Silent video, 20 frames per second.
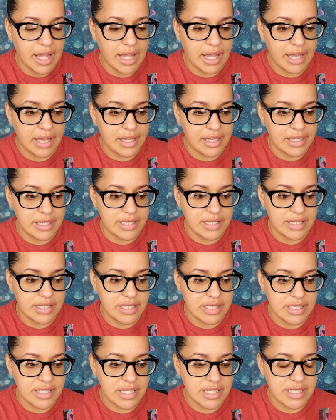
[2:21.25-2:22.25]

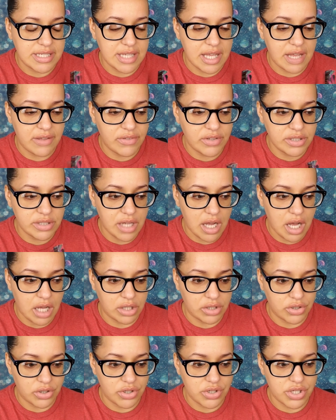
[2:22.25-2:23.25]
is
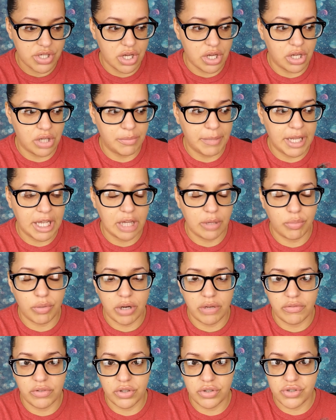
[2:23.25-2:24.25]
$7 on Makeup
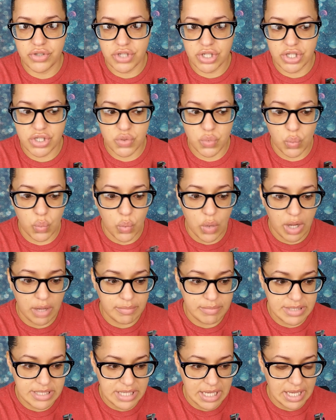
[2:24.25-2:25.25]
Revolution's
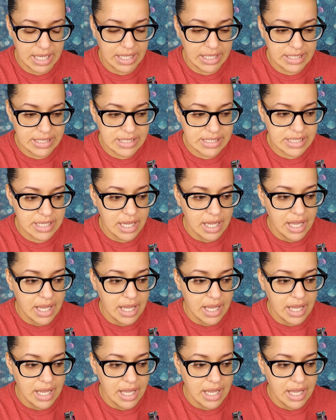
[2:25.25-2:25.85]
website,